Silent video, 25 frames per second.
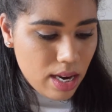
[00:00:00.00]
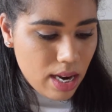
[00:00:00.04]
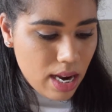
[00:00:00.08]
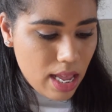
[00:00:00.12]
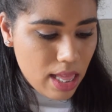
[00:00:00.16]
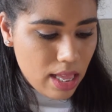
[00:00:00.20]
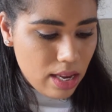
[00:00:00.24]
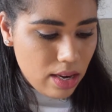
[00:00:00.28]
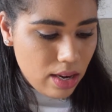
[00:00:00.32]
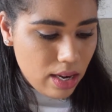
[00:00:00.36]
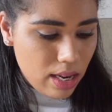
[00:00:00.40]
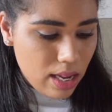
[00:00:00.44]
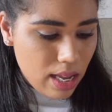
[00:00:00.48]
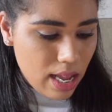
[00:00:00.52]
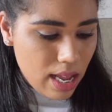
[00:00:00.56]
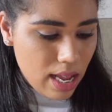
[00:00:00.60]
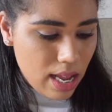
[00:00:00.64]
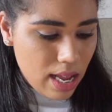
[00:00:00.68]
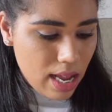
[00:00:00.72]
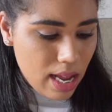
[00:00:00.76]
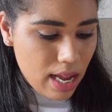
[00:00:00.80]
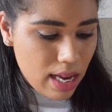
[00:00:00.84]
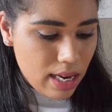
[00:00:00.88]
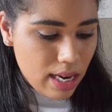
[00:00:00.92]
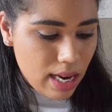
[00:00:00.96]
And then you
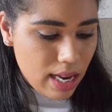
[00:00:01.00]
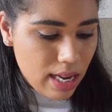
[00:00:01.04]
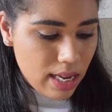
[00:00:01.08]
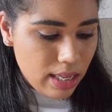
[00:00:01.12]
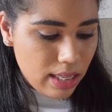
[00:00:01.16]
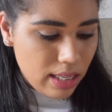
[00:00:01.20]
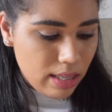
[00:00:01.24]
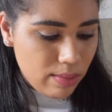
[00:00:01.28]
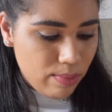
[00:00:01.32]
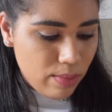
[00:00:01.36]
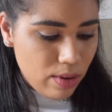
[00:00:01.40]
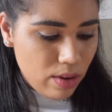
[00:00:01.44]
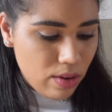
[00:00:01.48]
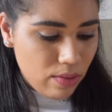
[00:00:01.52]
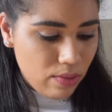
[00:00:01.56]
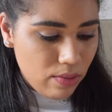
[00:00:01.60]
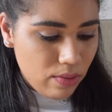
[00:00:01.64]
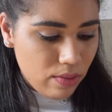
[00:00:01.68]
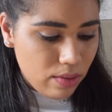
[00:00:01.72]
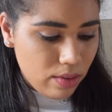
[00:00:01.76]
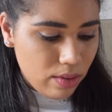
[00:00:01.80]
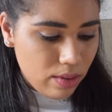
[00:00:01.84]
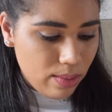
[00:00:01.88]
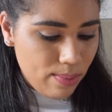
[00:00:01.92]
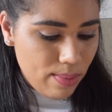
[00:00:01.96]
get a nice,
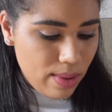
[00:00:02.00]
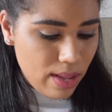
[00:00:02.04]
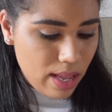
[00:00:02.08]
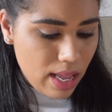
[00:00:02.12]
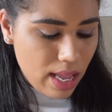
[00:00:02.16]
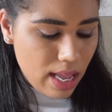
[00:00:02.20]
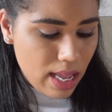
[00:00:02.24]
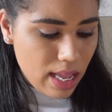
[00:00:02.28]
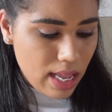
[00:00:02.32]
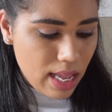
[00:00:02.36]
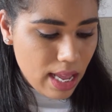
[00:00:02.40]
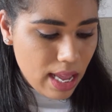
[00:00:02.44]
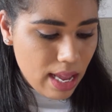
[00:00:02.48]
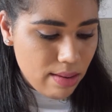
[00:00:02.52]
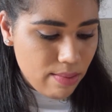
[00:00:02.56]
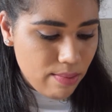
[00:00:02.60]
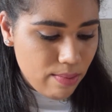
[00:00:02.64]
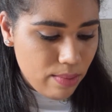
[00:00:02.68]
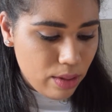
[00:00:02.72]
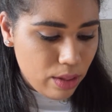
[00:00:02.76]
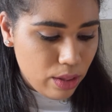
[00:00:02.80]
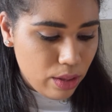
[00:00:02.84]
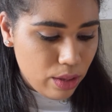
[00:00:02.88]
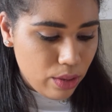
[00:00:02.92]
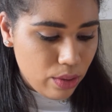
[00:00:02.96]
beautiful pink and
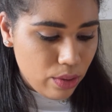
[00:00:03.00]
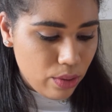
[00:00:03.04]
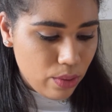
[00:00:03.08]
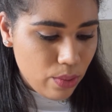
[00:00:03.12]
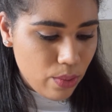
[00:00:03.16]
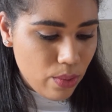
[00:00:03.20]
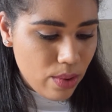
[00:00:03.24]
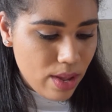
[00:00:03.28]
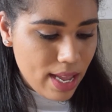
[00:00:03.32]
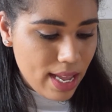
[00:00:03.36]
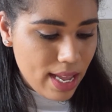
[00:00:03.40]
blue